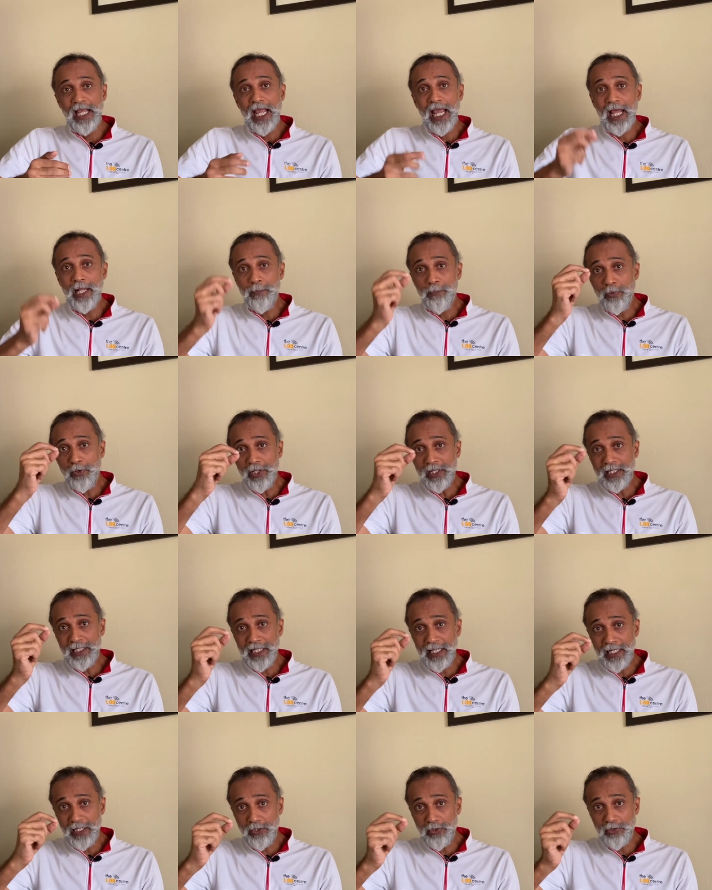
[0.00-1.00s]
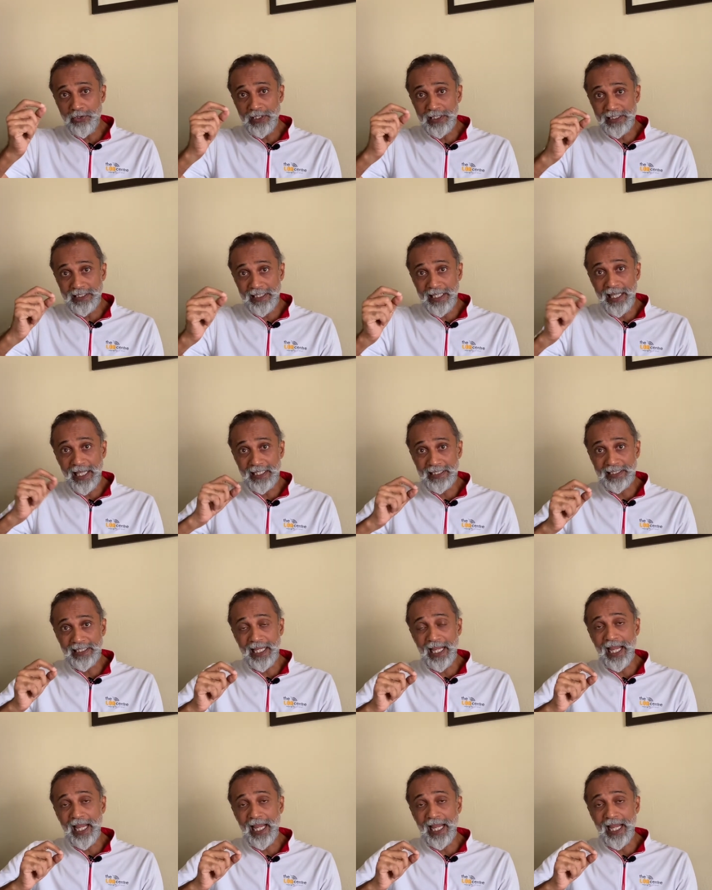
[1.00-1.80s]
and put a tick to this yes.